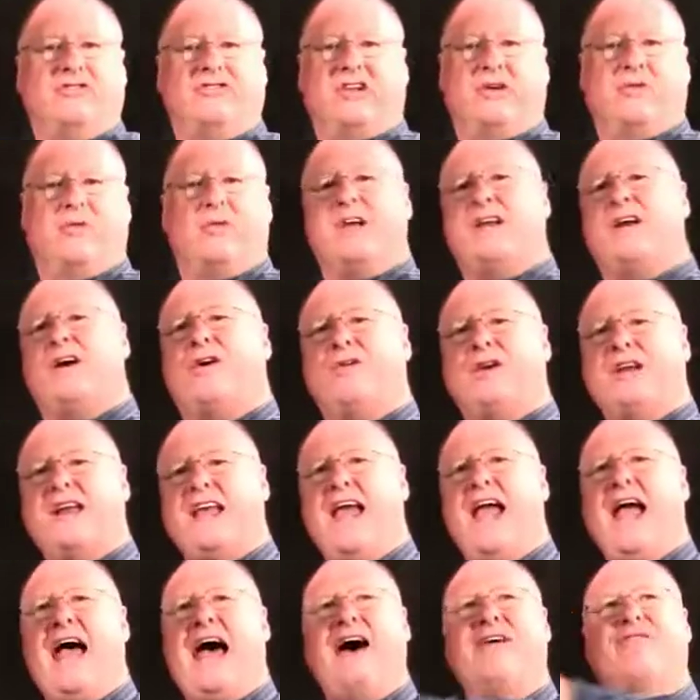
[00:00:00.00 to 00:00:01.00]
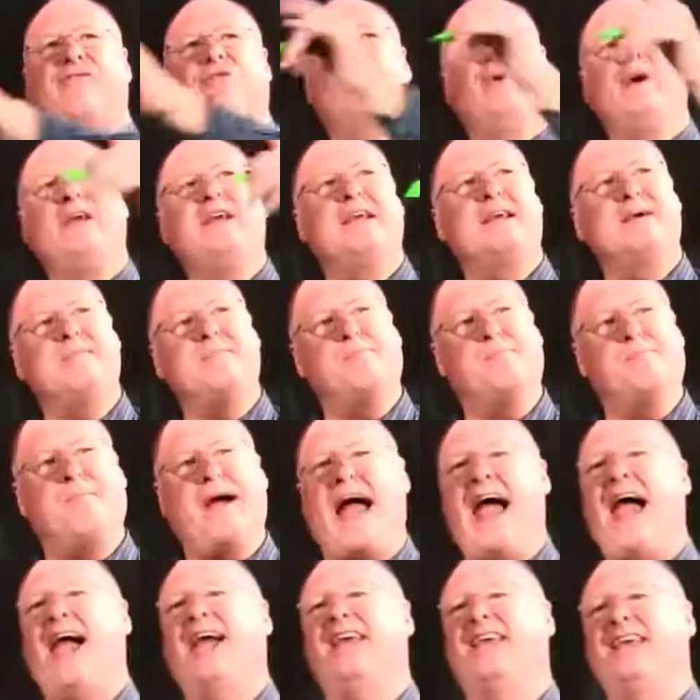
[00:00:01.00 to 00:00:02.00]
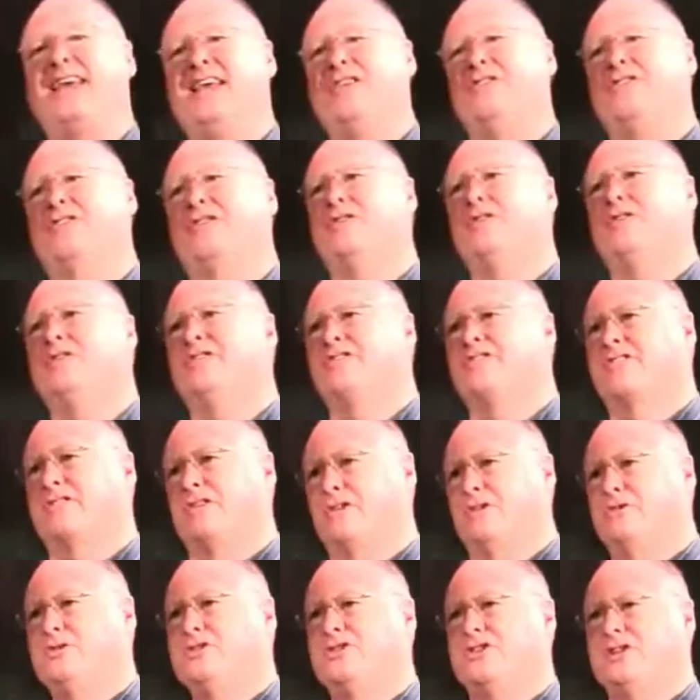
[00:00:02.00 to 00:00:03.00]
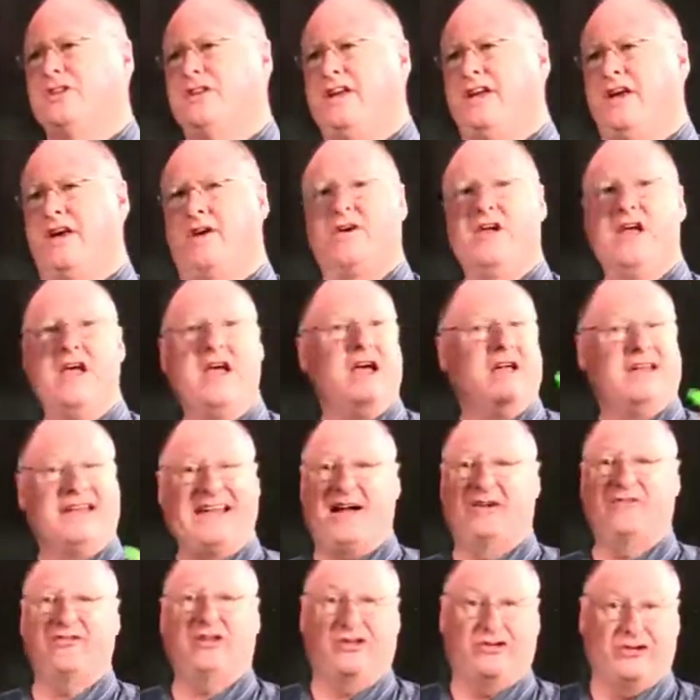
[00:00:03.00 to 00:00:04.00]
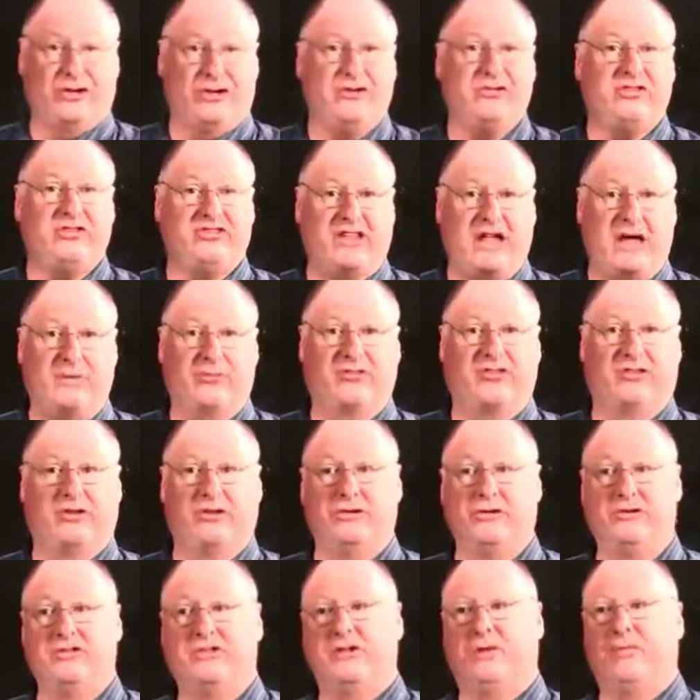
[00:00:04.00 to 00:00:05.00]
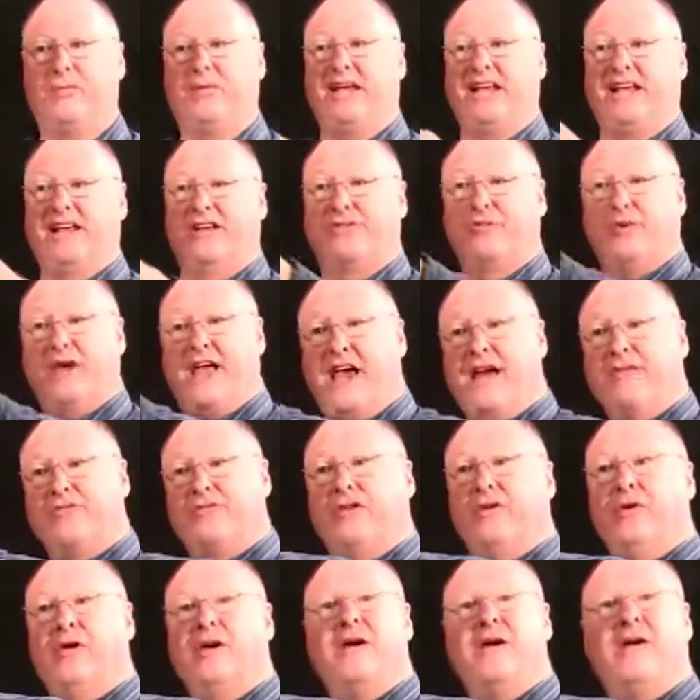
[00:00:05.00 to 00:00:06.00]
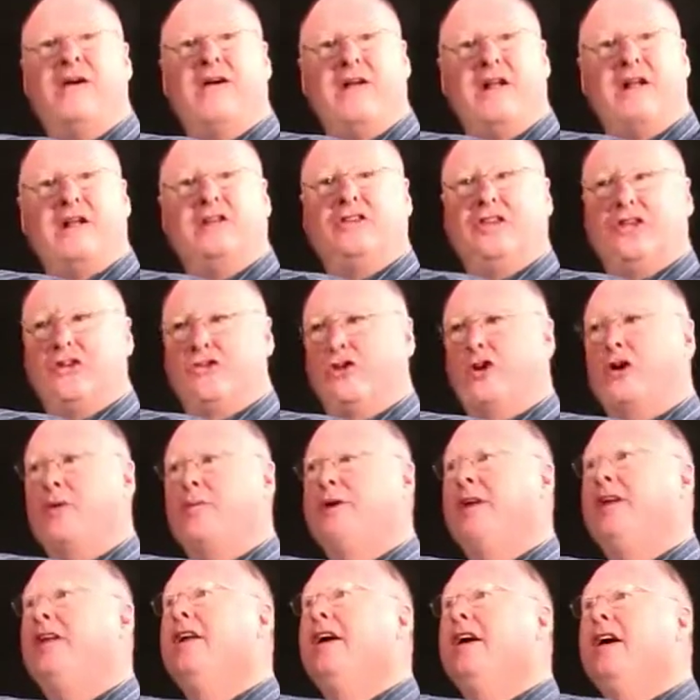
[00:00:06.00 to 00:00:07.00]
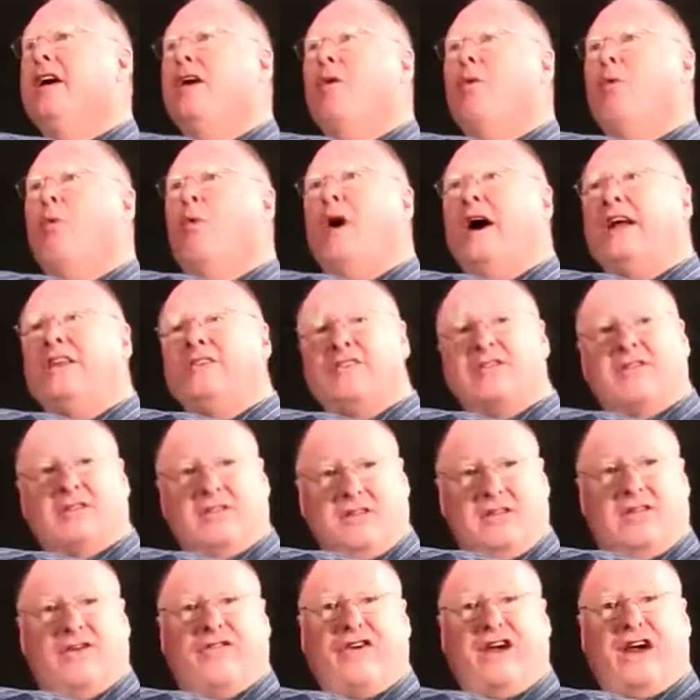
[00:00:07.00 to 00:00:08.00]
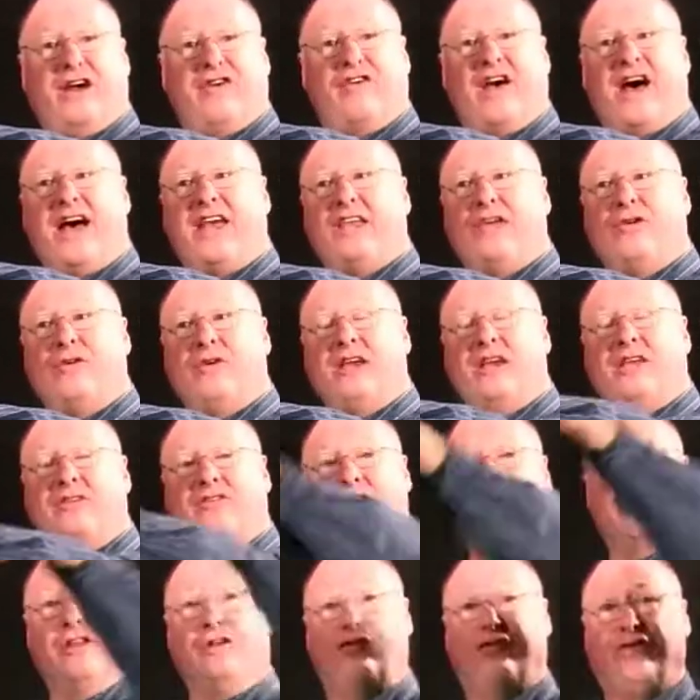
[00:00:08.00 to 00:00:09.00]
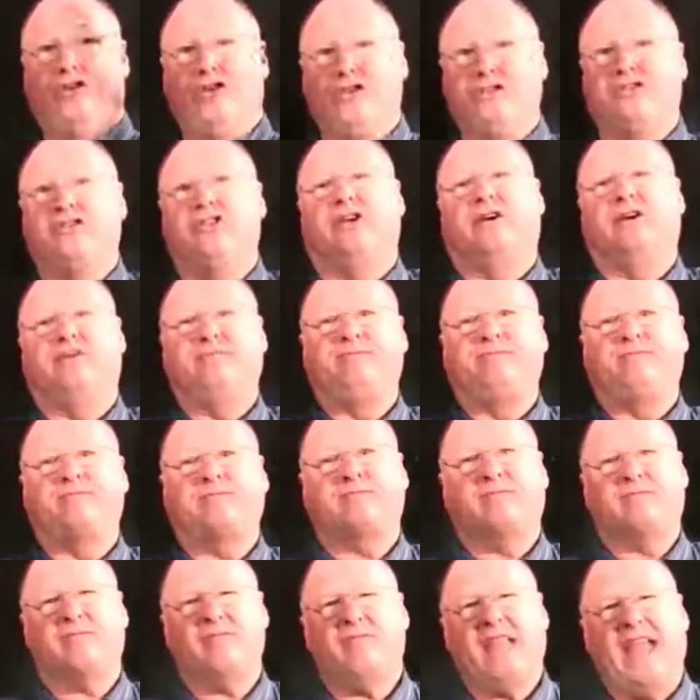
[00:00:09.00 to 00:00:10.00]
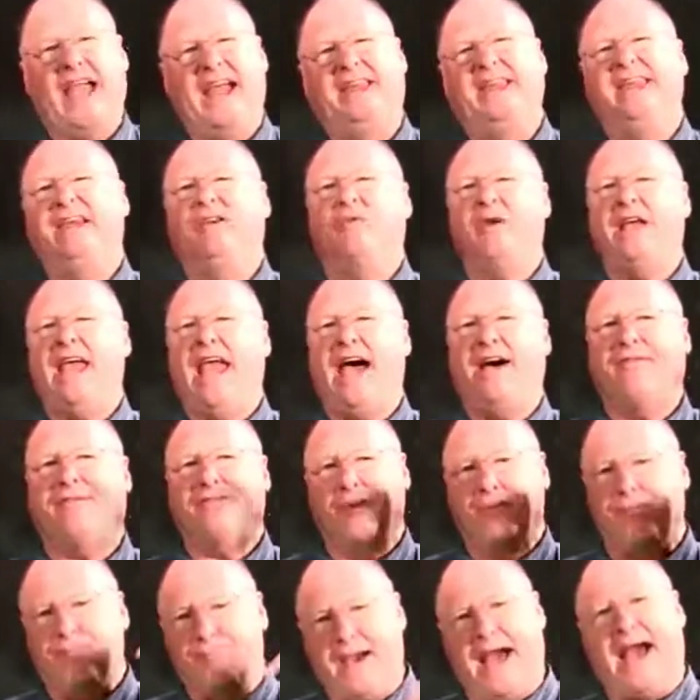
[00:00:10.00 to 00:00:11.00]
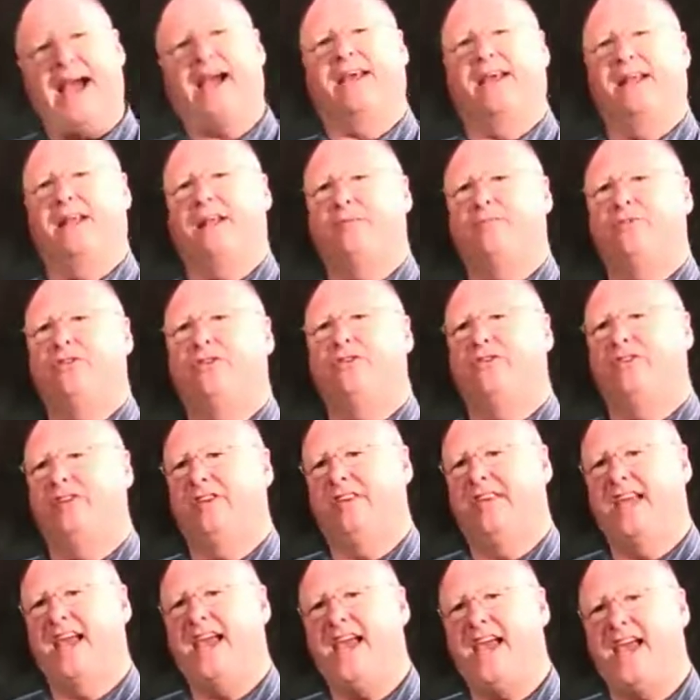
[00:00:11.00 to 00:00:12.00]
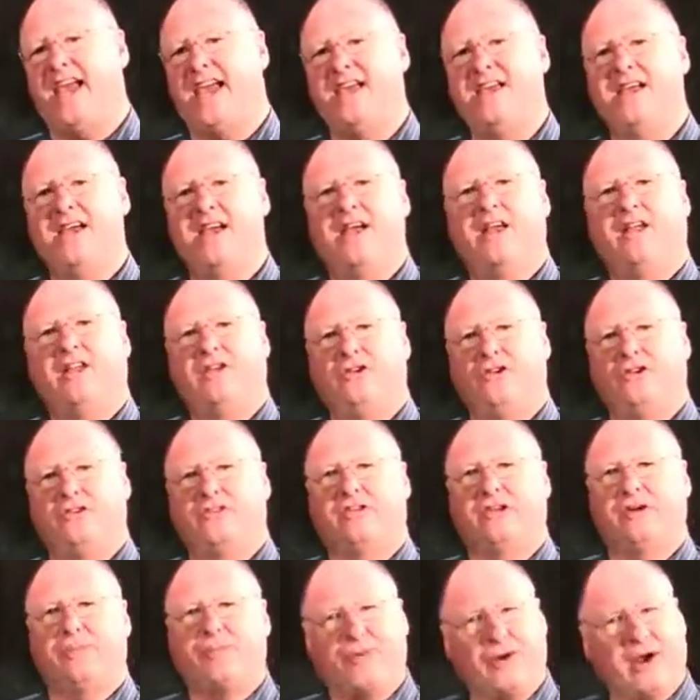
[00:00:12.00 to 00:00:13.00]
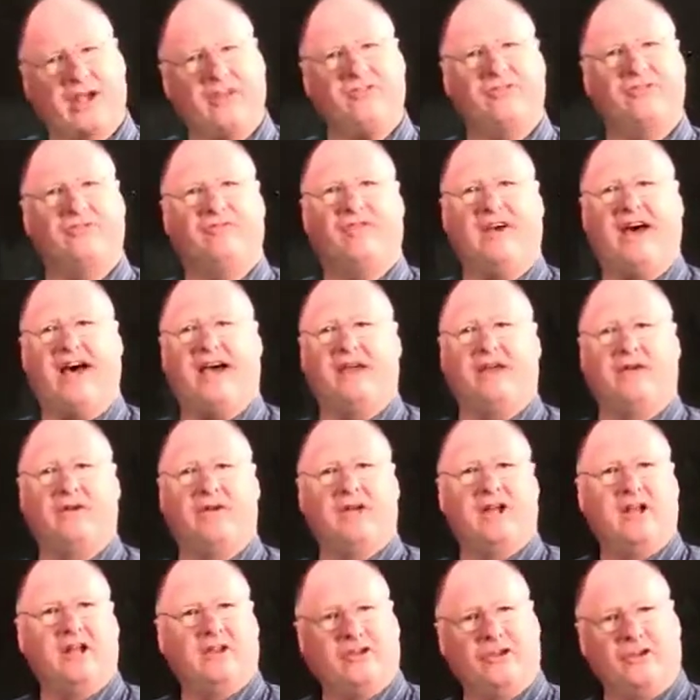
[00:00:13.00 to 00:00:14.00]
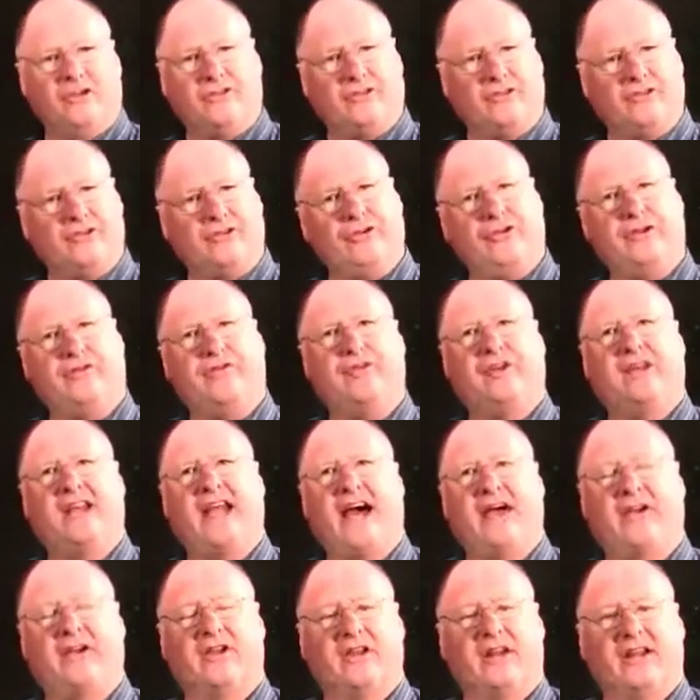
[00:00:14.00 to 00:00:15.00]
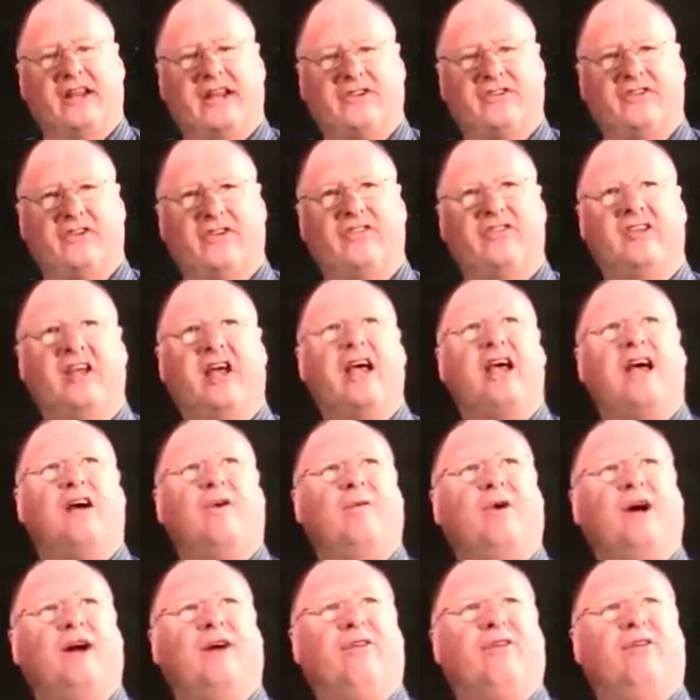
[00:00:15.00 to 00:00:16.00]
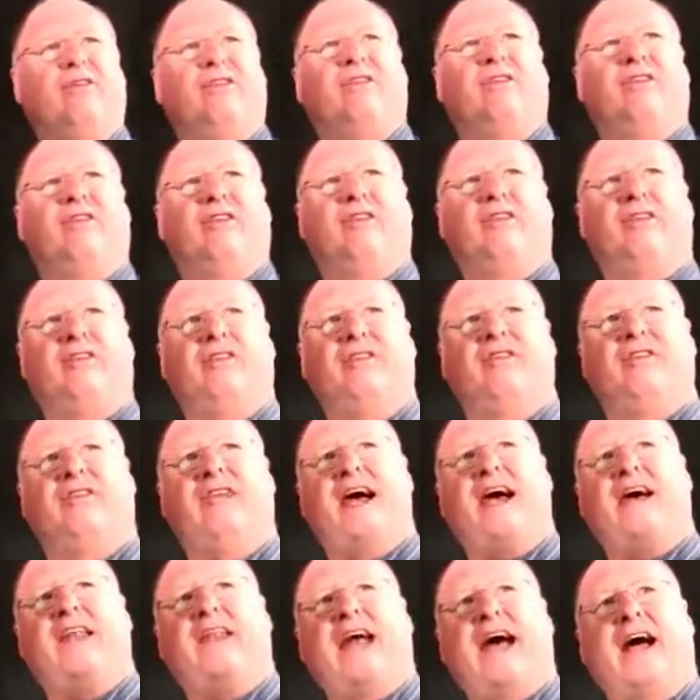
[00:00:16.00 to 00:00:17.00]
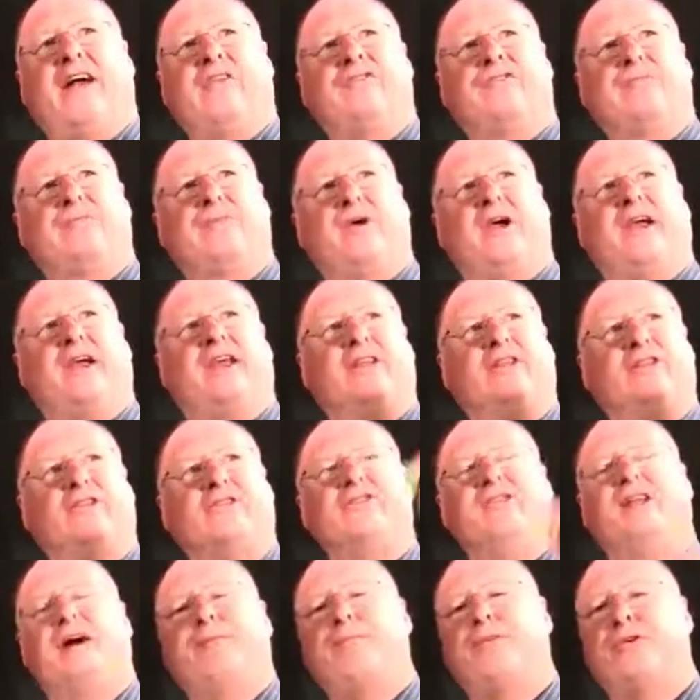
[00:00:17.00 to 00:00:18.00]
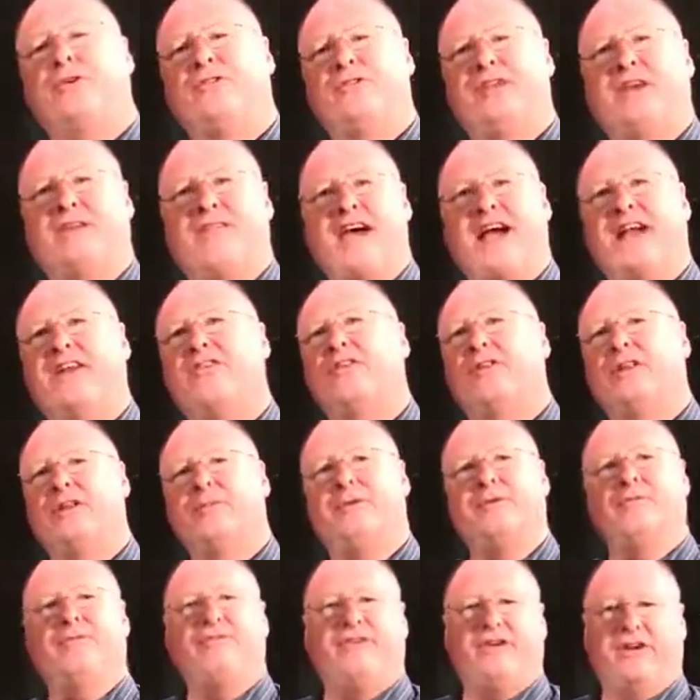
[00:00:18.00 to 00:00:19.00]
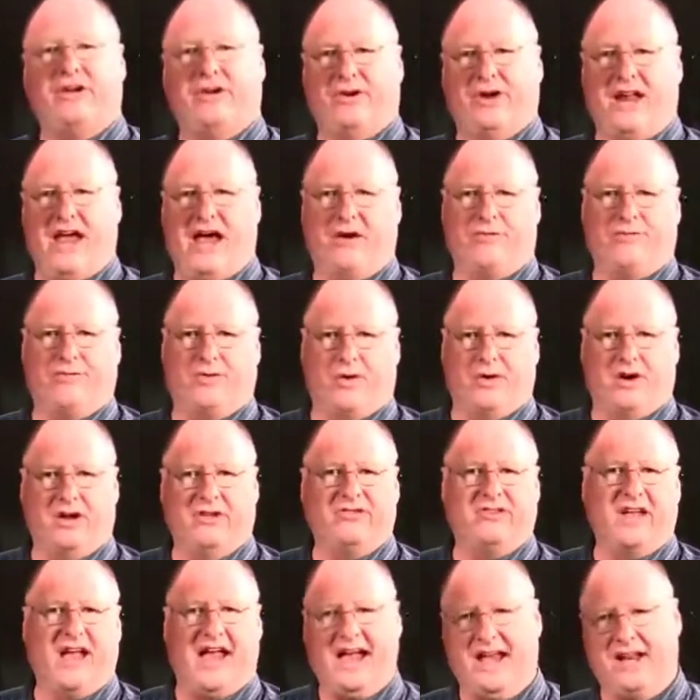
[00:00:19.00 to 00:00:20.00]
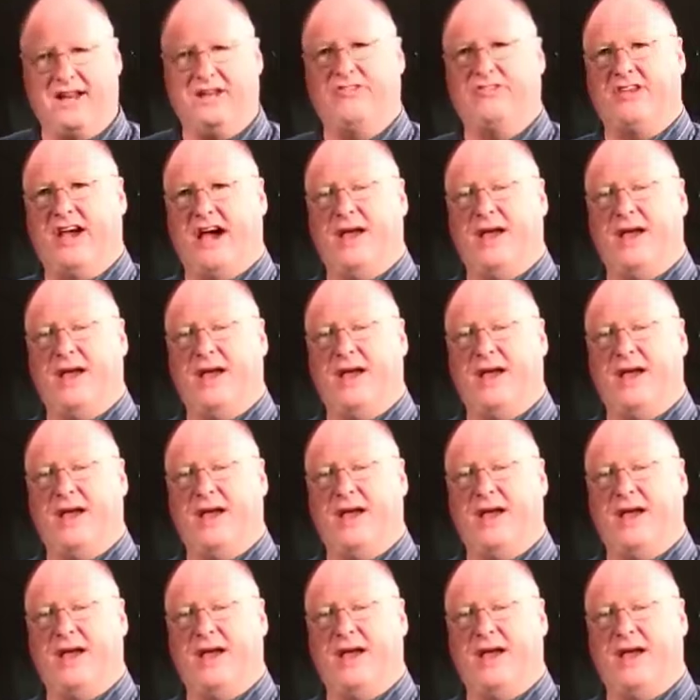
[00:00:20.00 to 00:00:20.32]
already have, we can back into a solution here. Now, it's a 2-step solution because we have to determine what the fair value is in the future, and then we have to back it up to today using a present value, using 2 different calculations. Well, that algebraic and those numbers have actually been figured out for us ahead of time.